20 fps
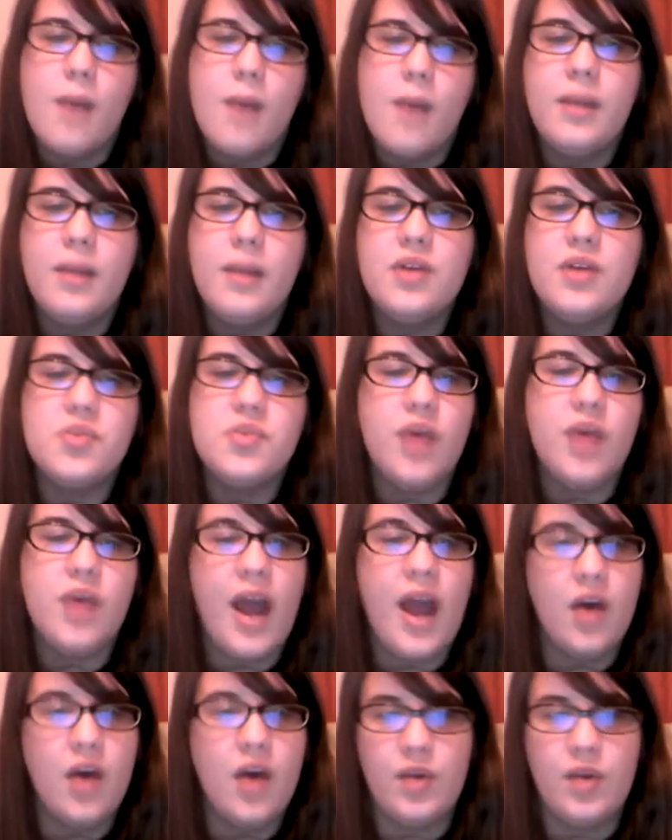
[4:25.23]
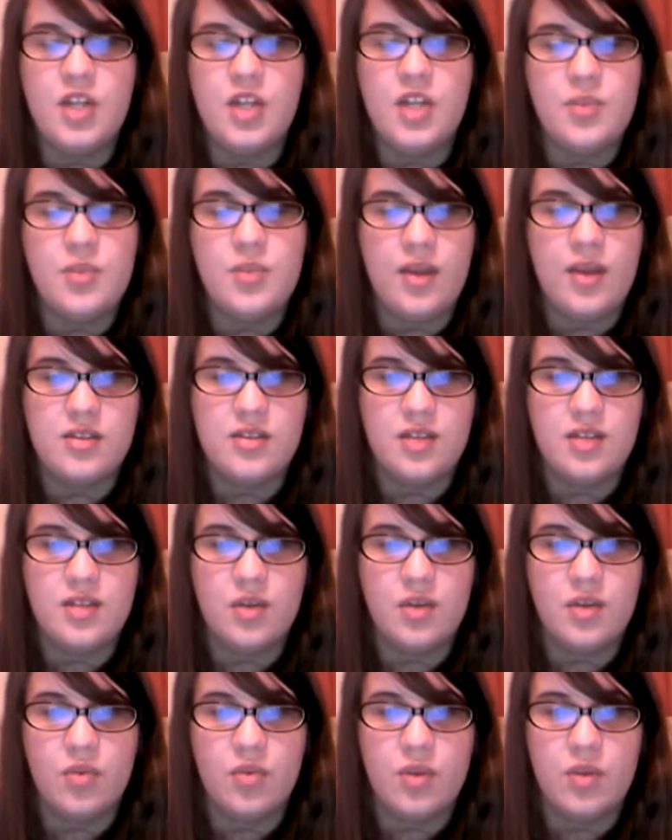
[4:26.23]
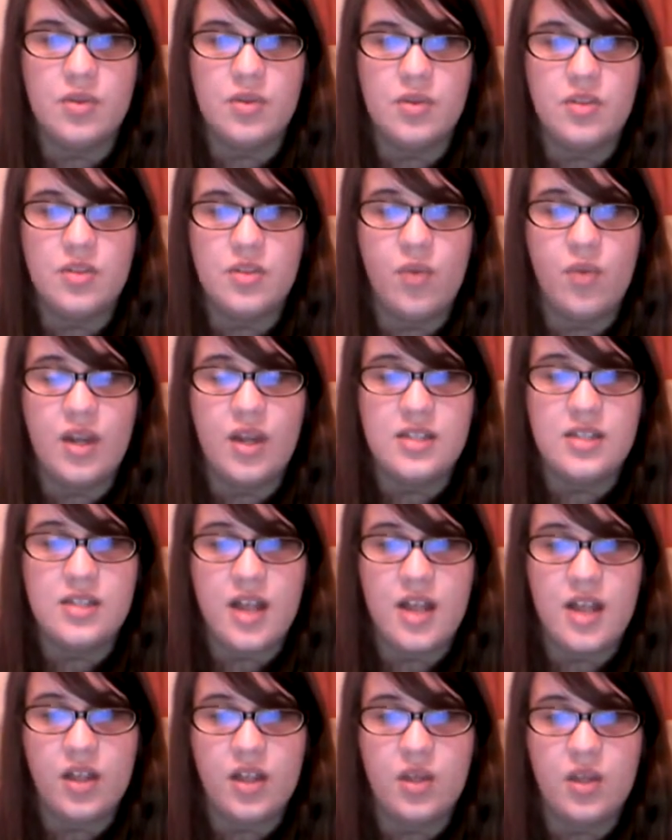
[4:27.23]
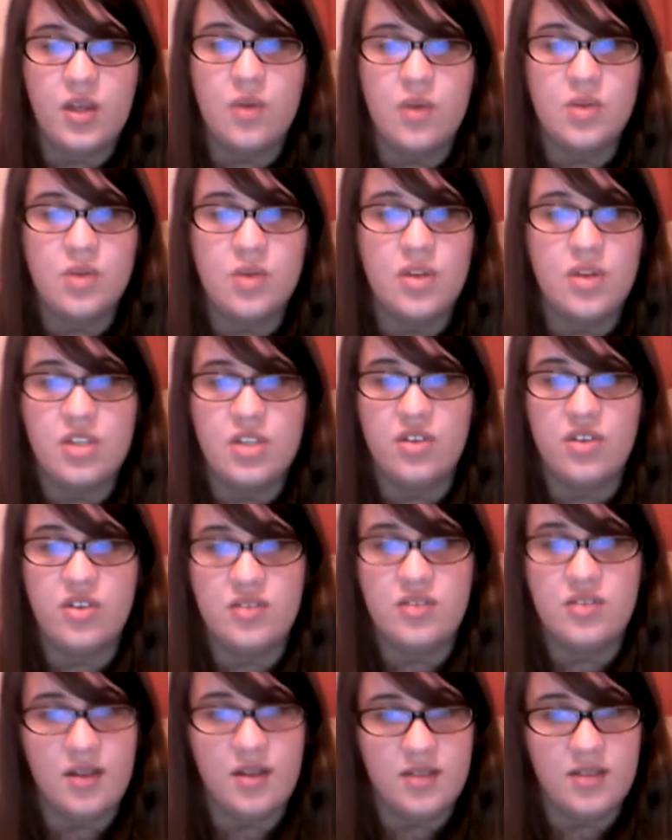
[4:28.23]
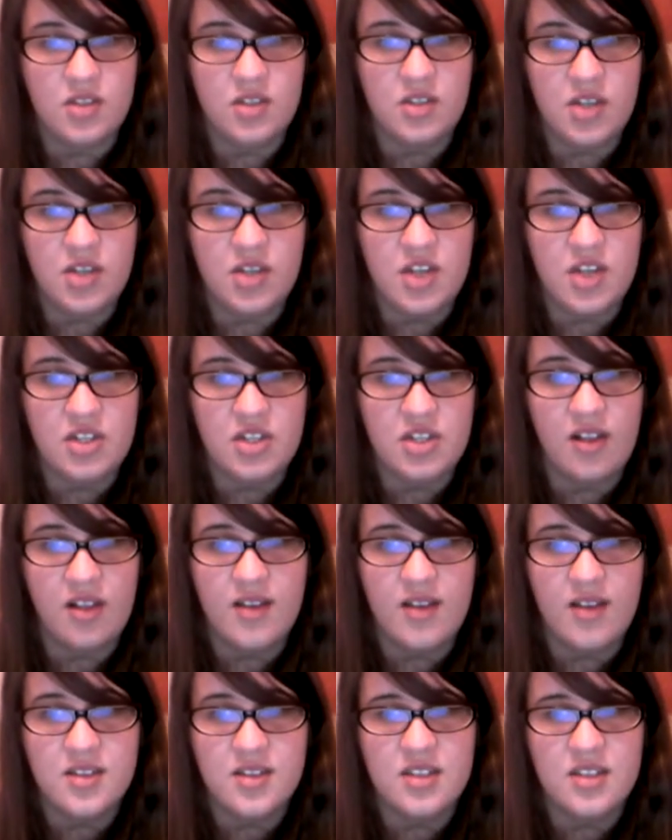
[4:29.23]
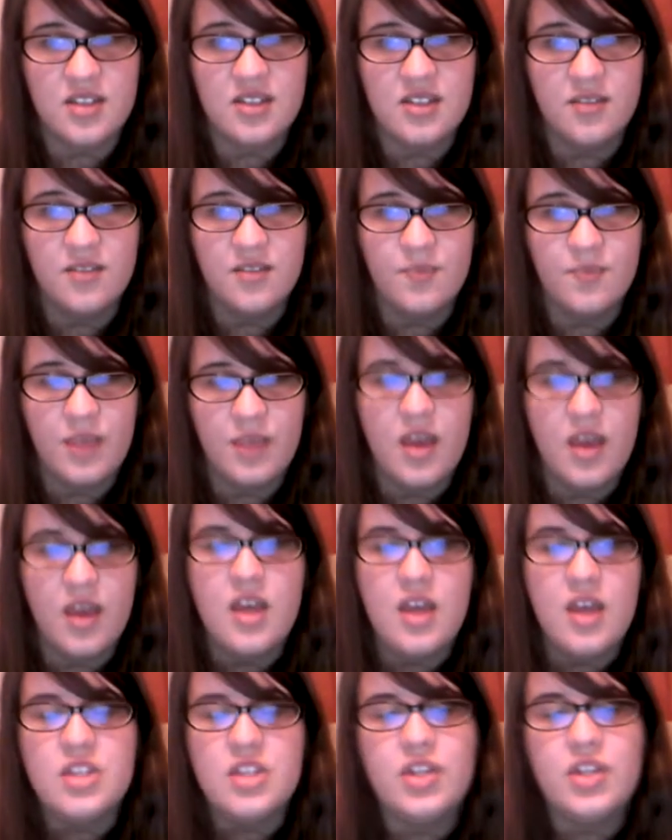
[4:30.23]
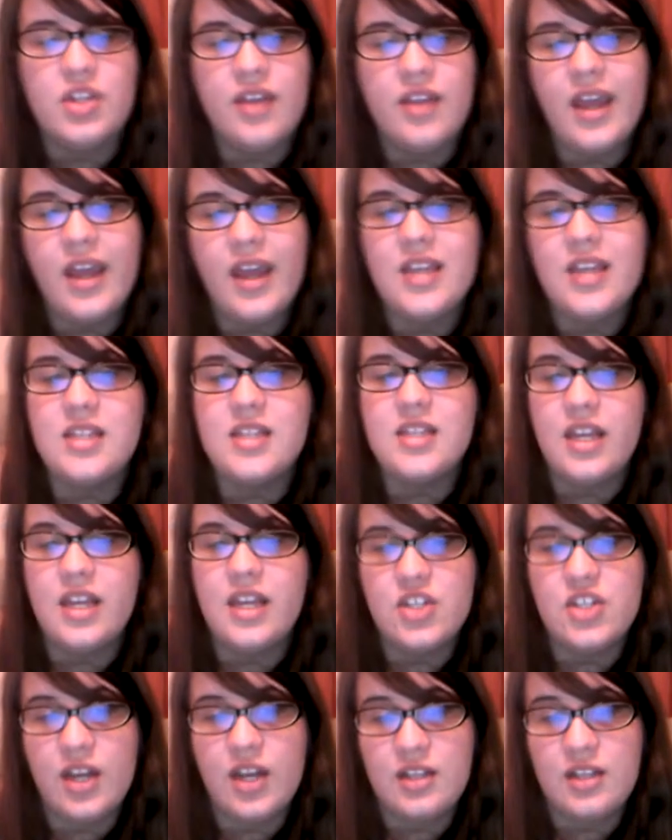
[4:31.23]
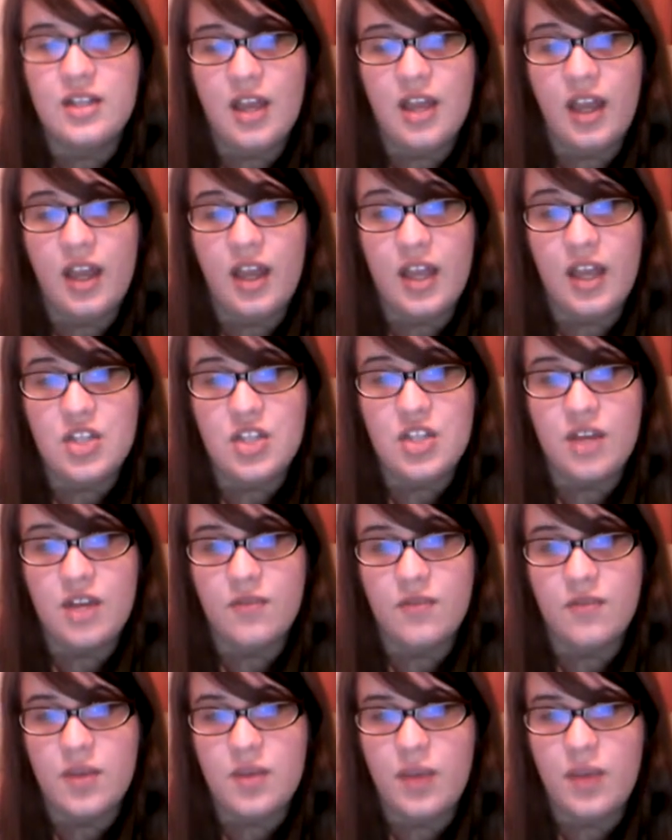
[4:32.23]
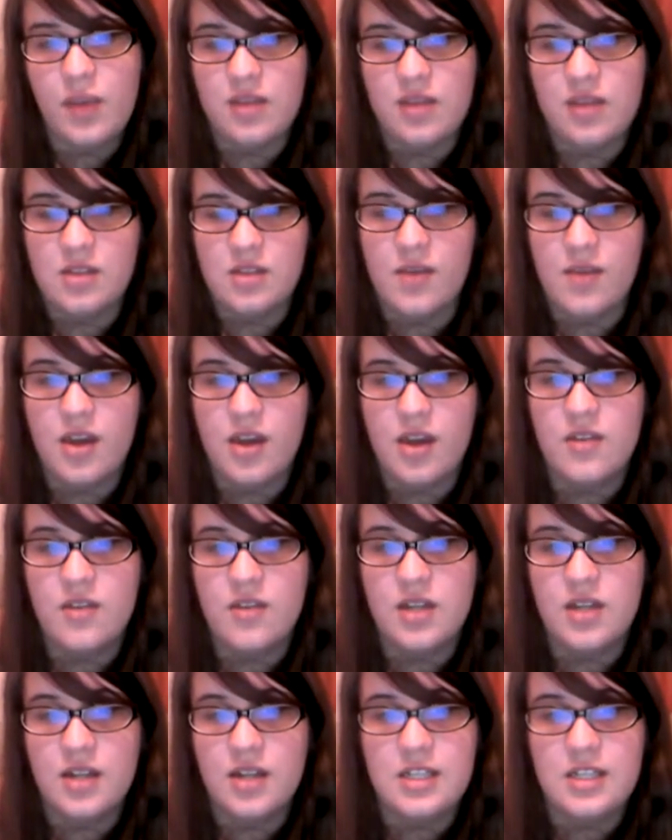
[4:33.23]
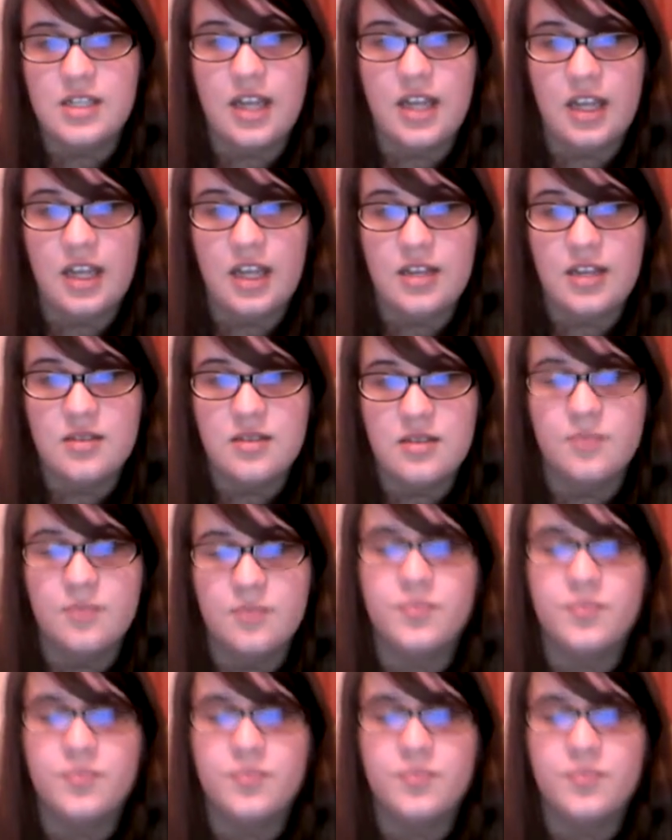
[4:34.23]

Parents were outraged by the sudden rumors of what exactly goes on during sex education classes. During the AIDS and HIV pandemic of the 1980s,